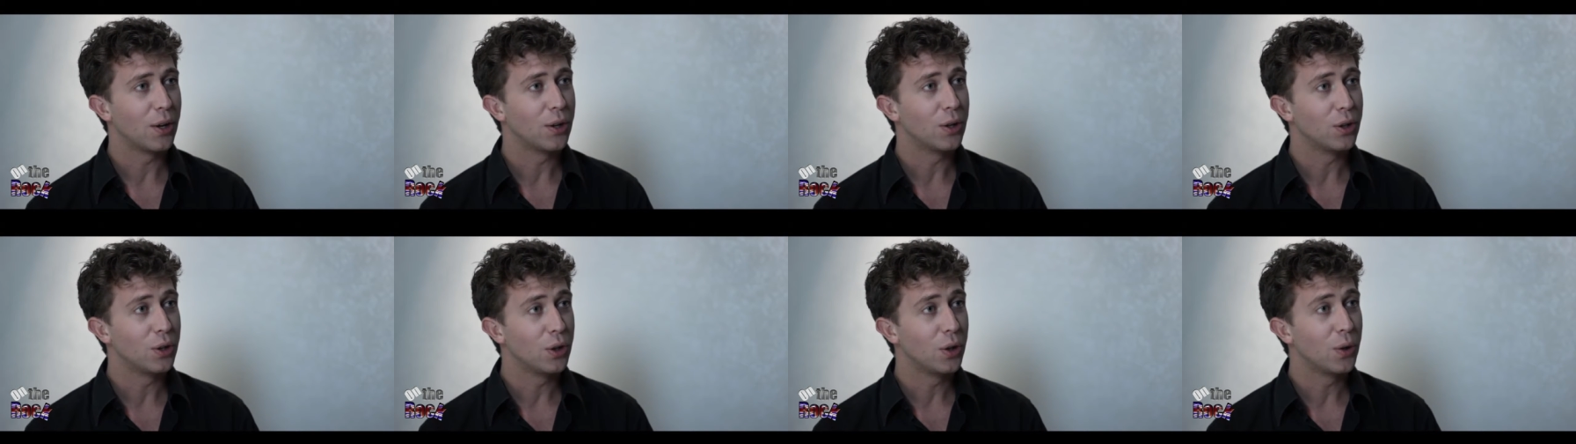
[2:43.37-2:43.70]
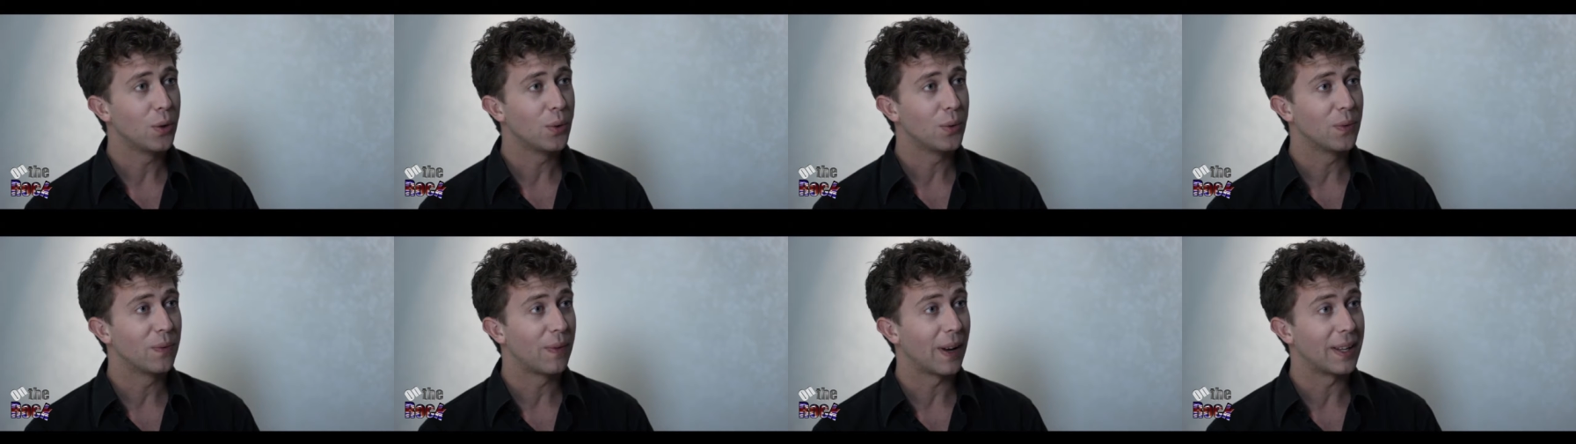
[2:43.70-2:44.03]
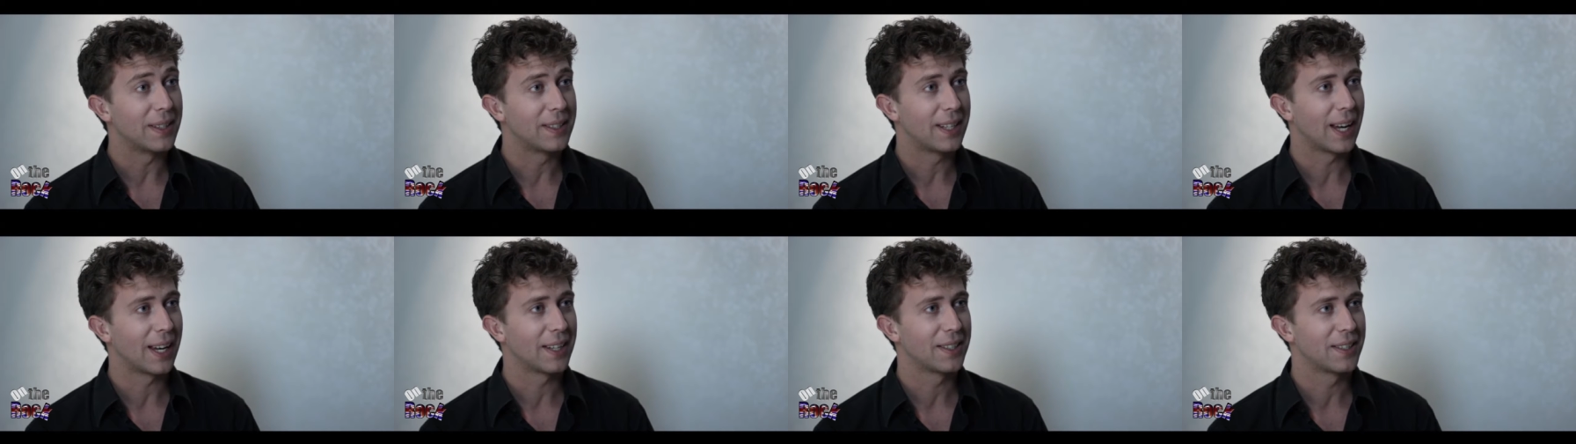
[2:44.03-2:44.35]
new
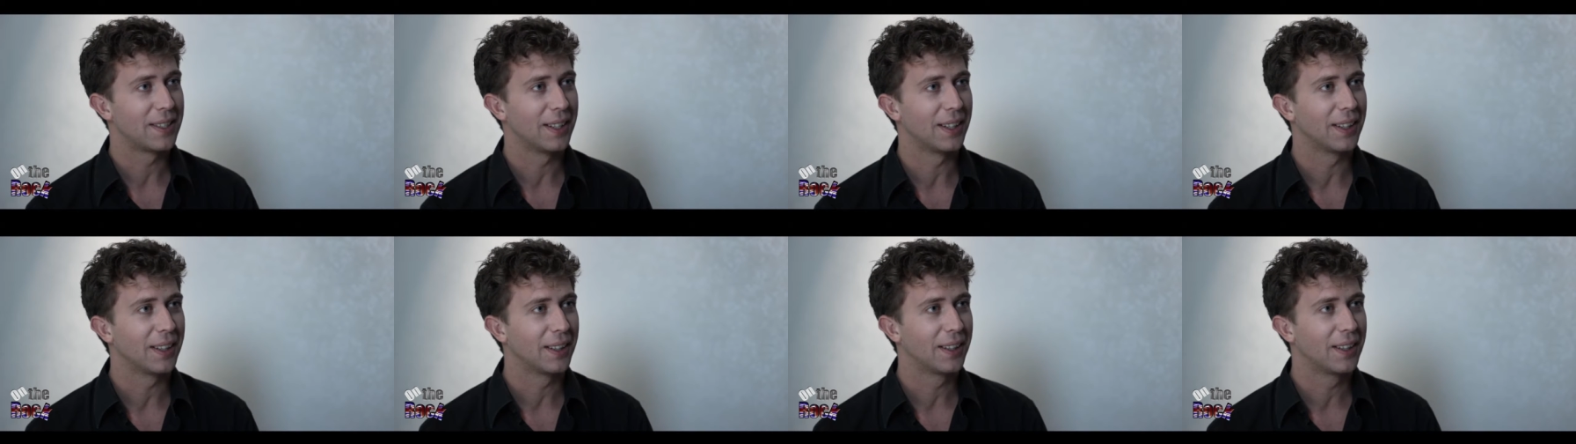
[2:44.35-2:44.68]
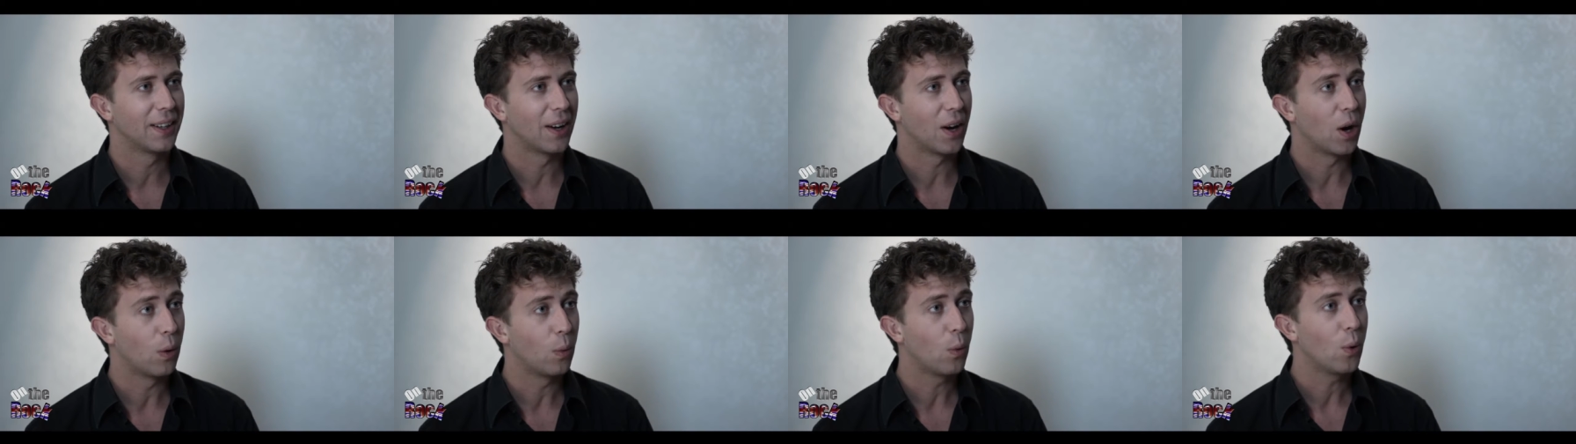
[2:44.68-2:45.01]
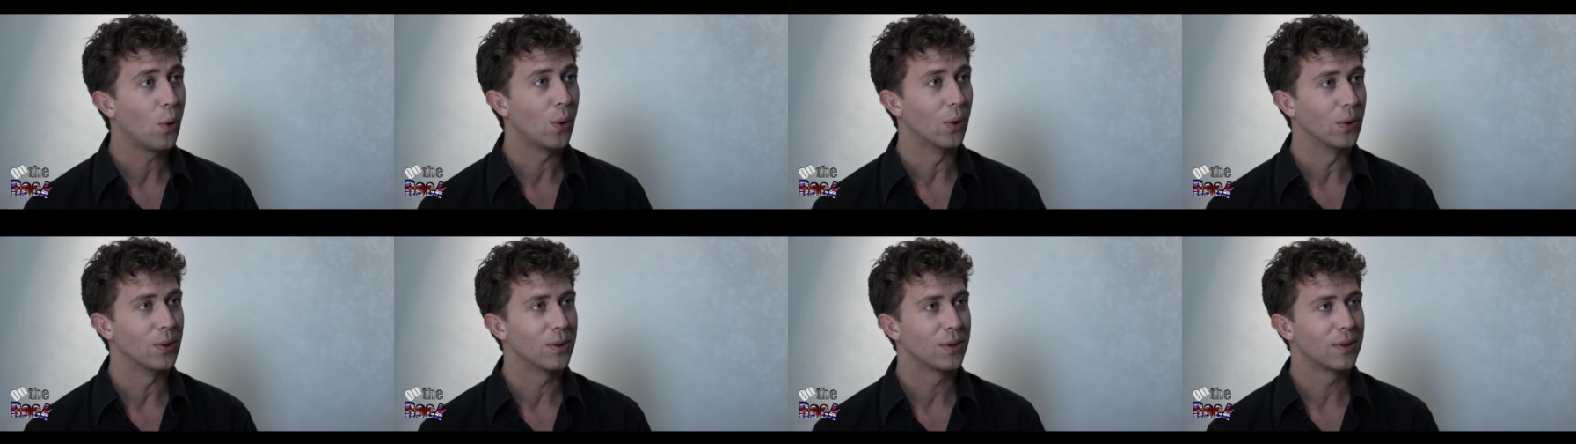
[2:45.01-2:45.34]
fantastic uh,
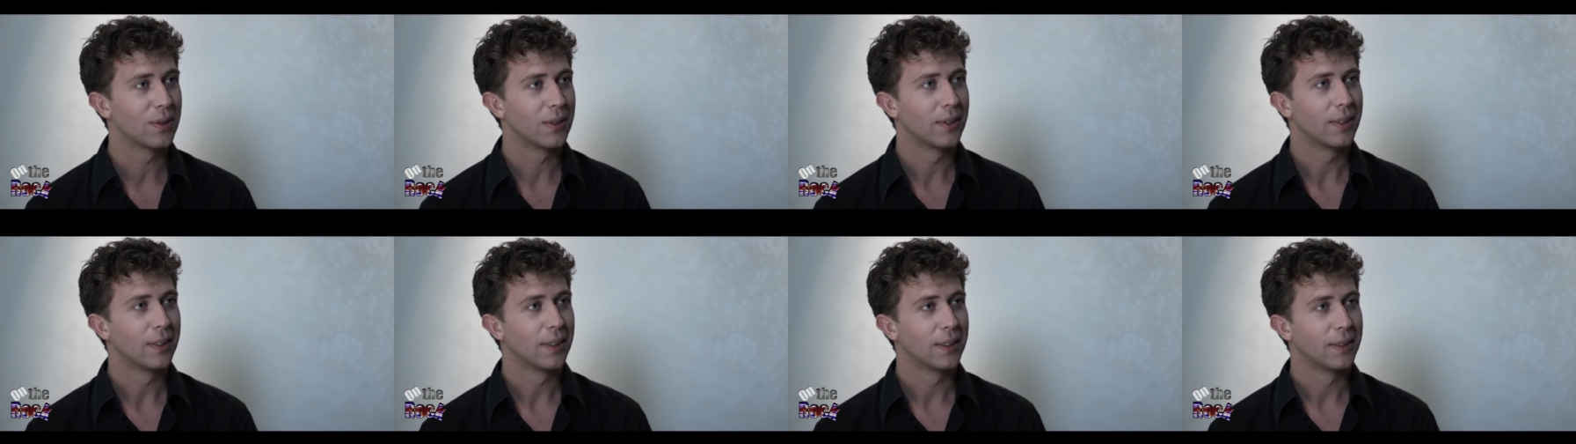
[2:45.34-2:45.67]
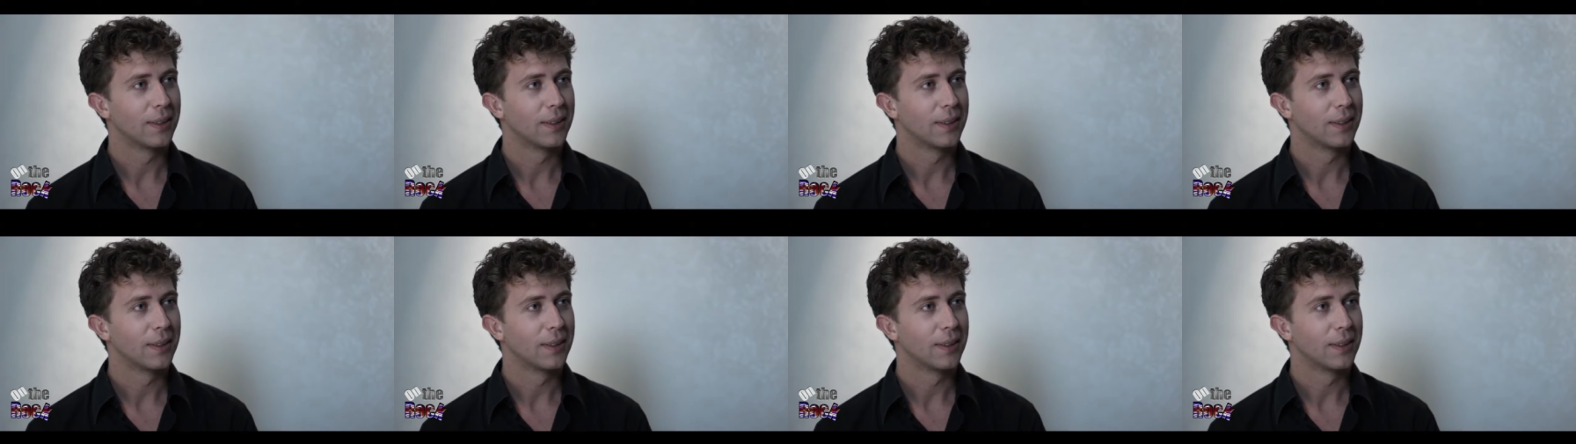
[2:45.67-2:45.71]
awards.